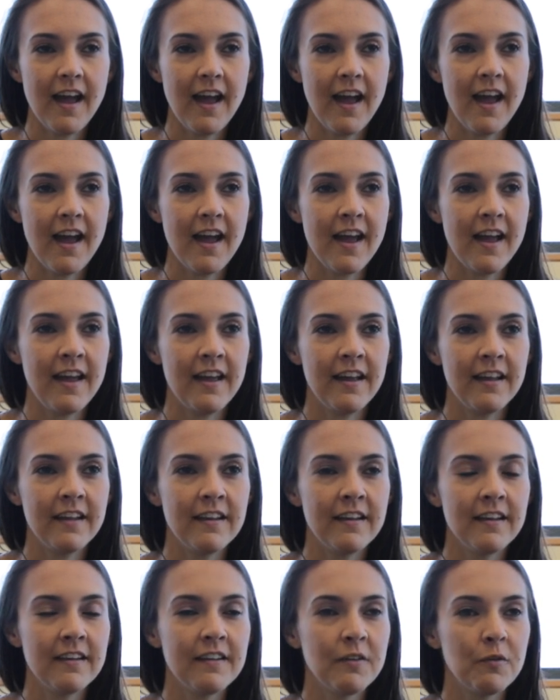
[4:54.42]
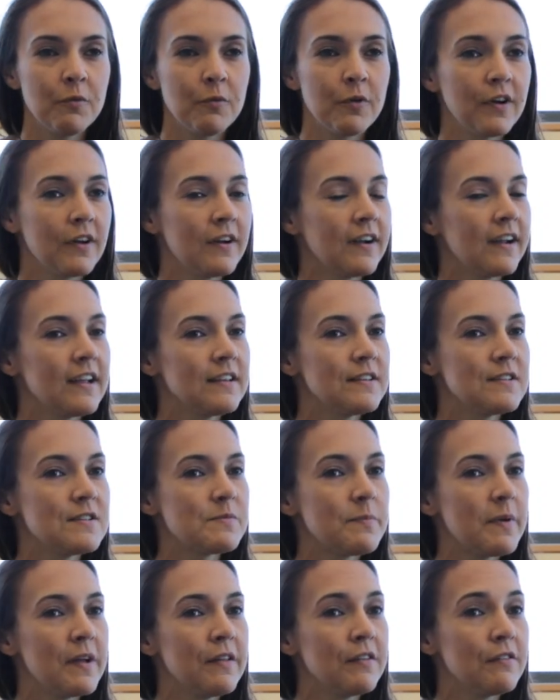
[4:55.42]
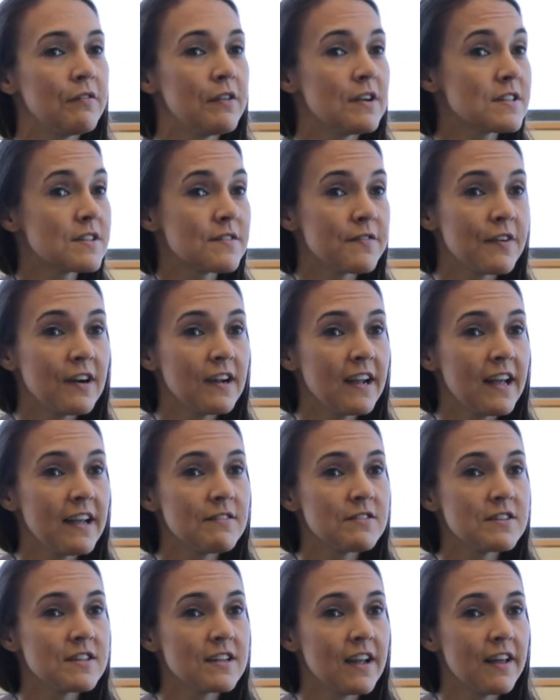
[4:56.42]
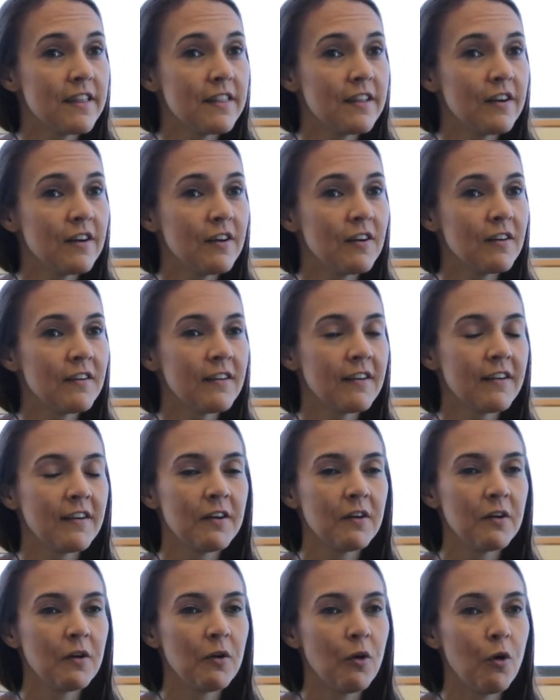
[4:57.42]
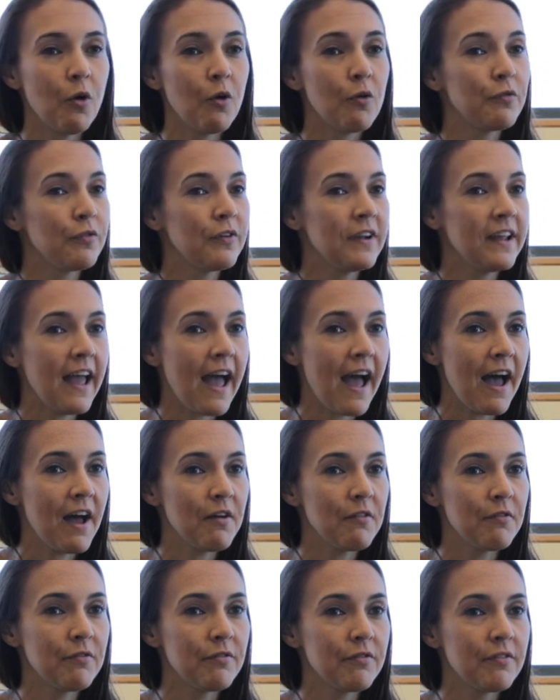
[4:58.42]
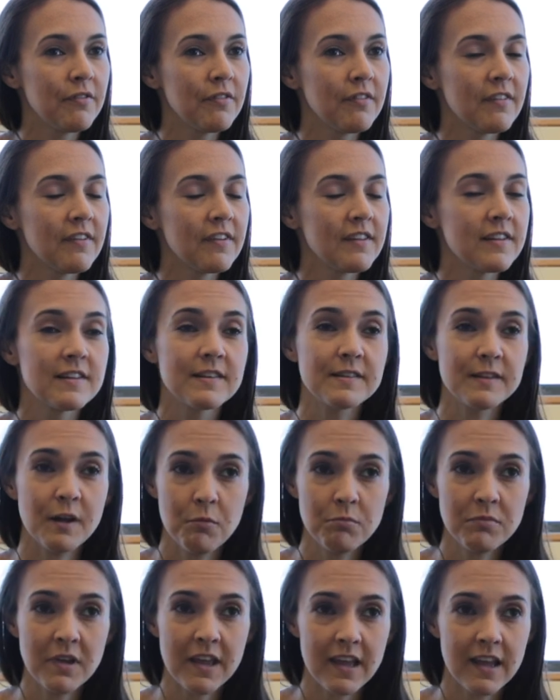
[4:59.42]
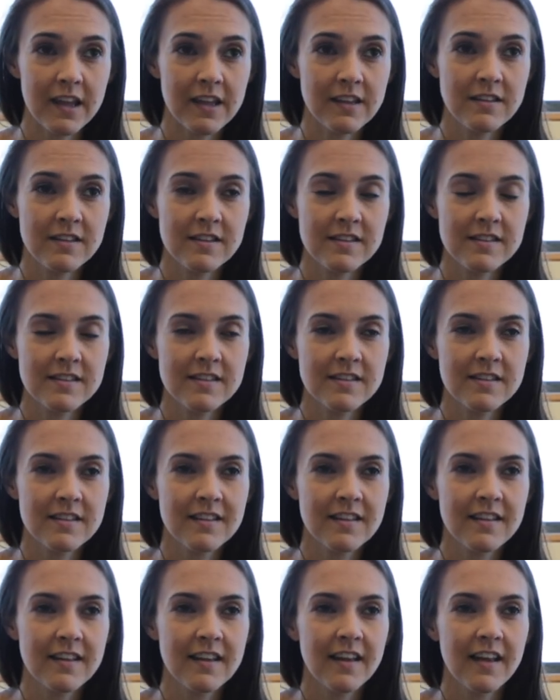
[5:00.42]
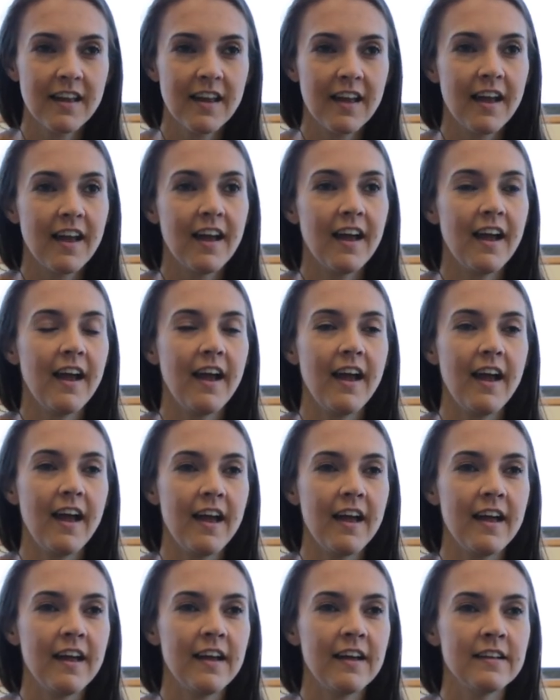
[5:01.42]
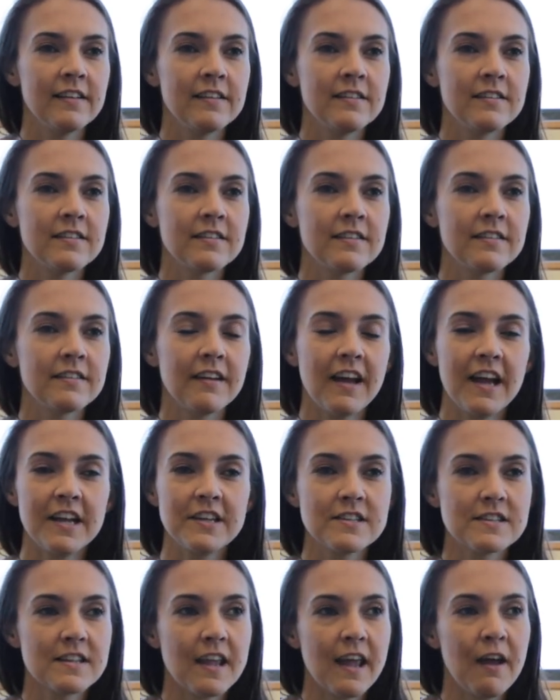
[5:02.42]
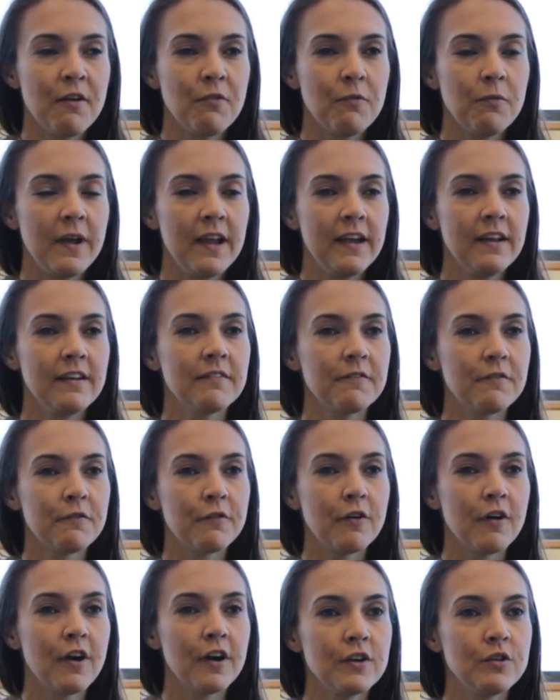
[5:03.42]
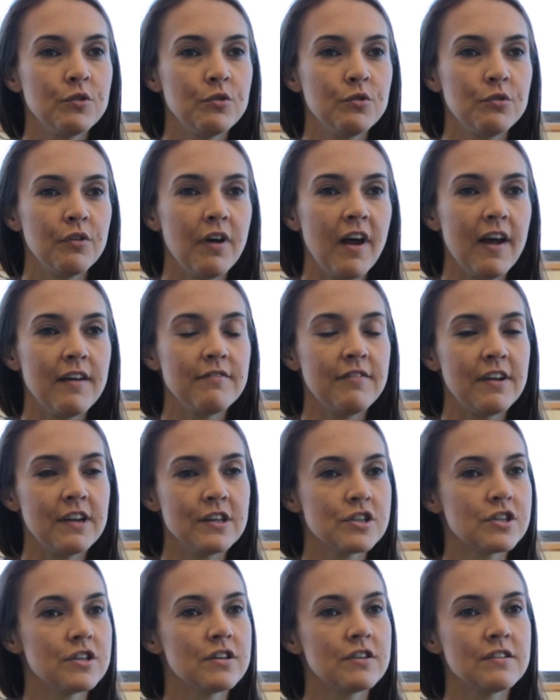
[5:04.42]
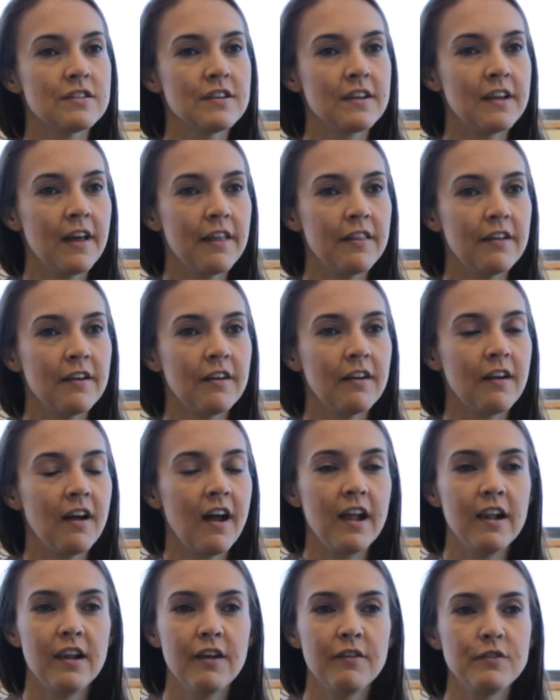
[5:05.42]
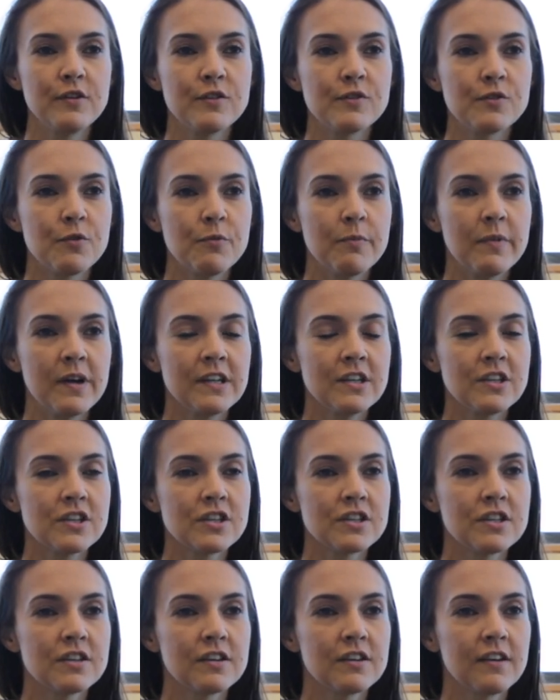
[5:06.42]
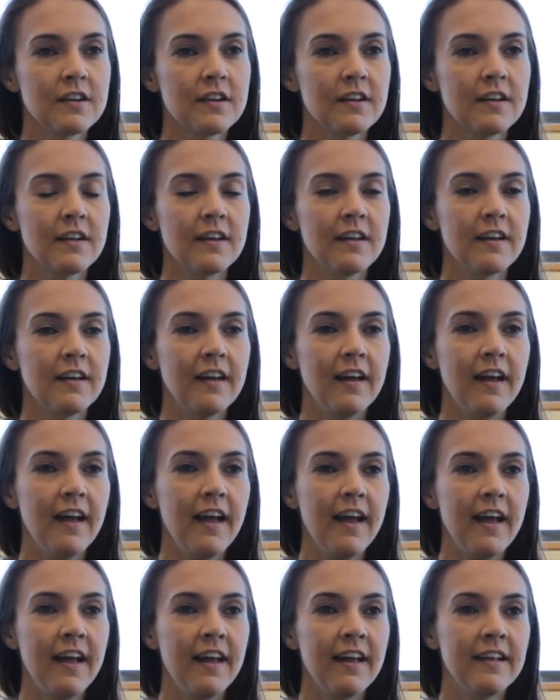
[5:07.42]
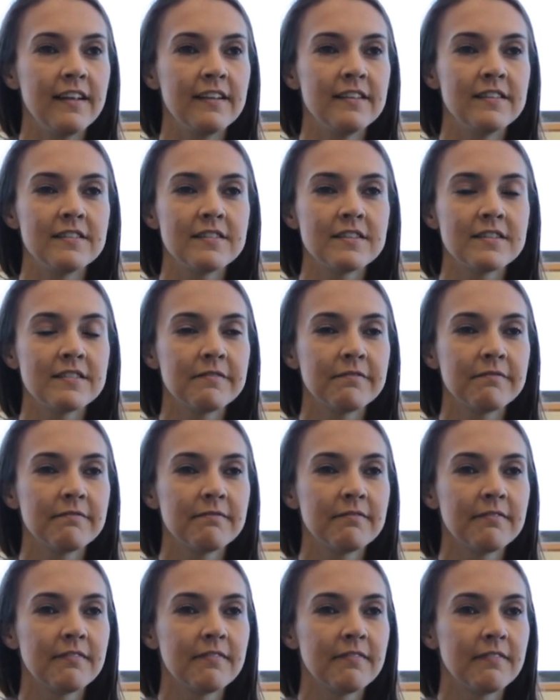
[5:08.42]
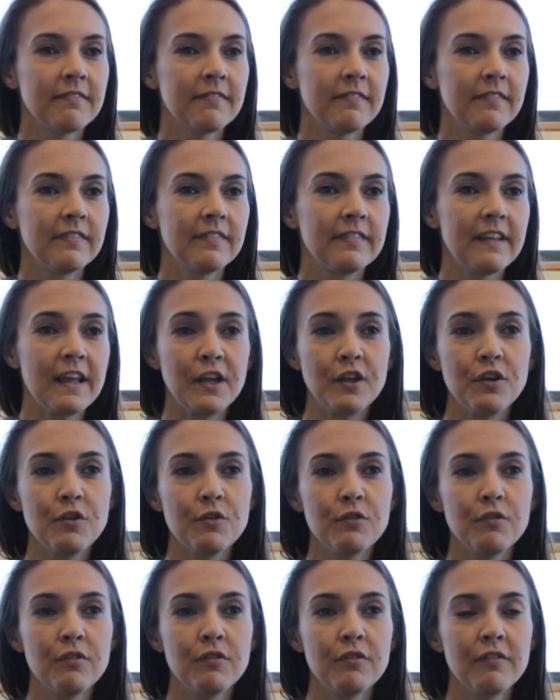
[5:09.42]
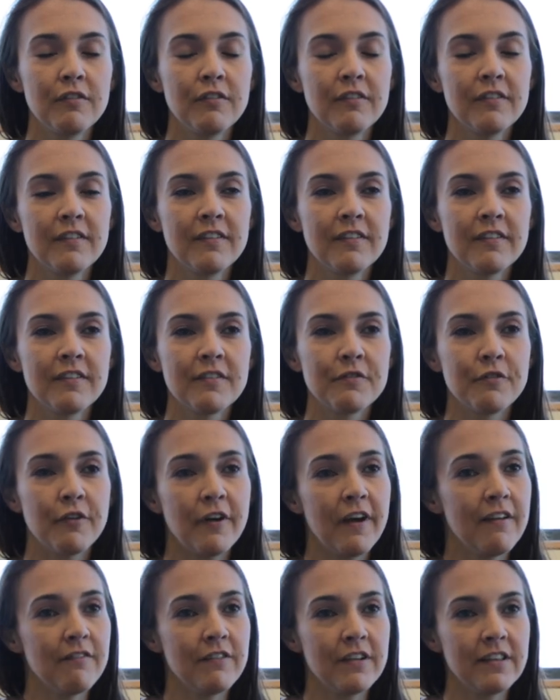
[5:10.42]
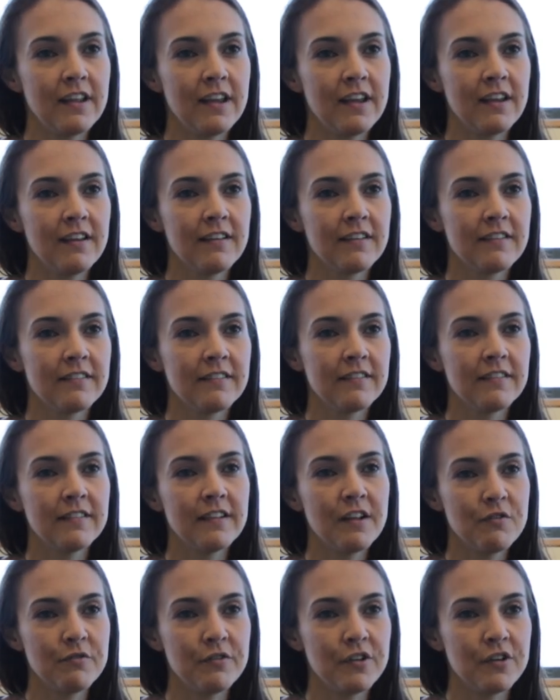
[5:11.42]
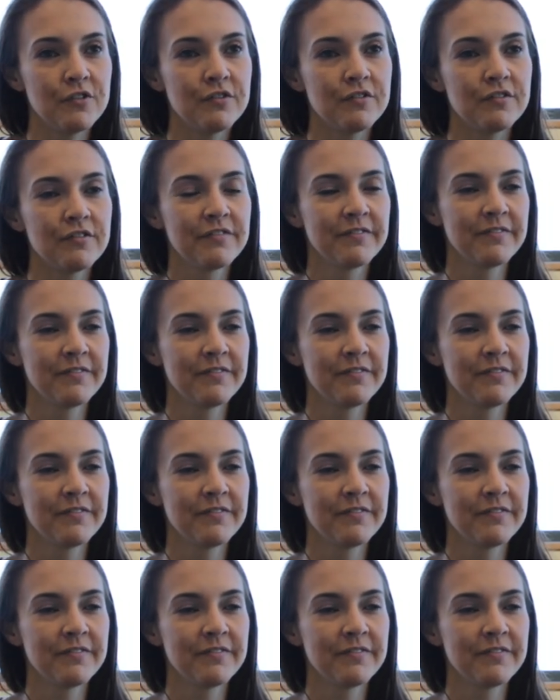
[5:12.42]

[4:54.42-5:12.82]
and we're going to get to spend the rest of our lives together, hopefully, have some kids. And I just can't wait for new adventure together. I love you so much and thank you for everything. Love you.